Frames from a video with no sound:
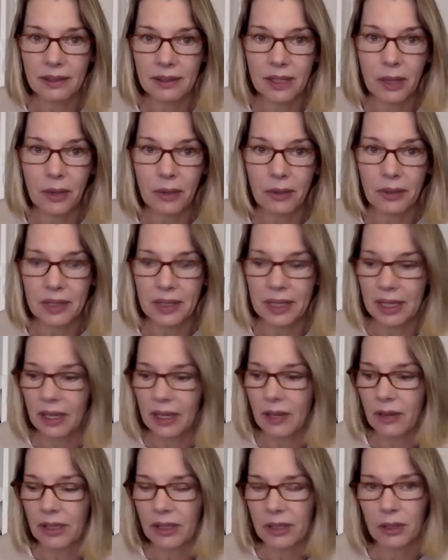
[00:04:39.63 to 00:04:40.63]
it was like,
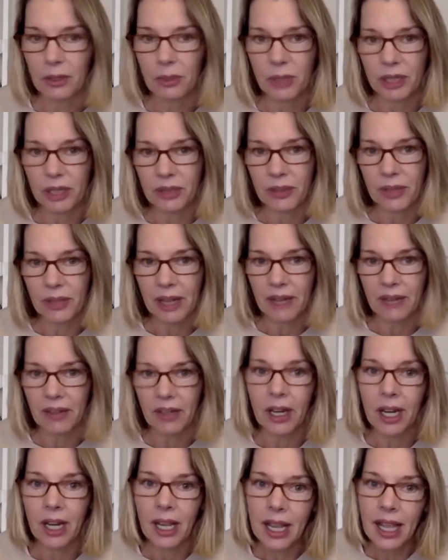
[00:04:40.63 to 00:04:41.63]
oh, he stole books,
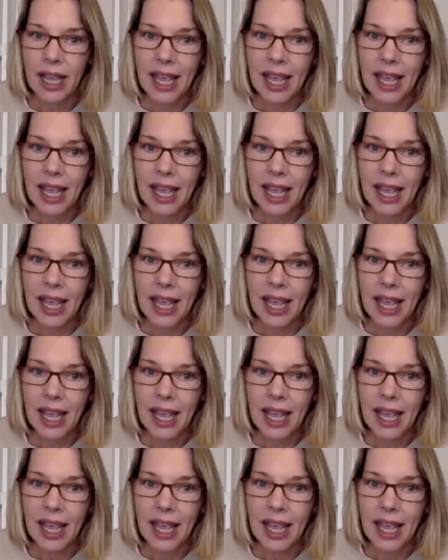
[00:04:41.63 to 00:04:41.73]
whatever.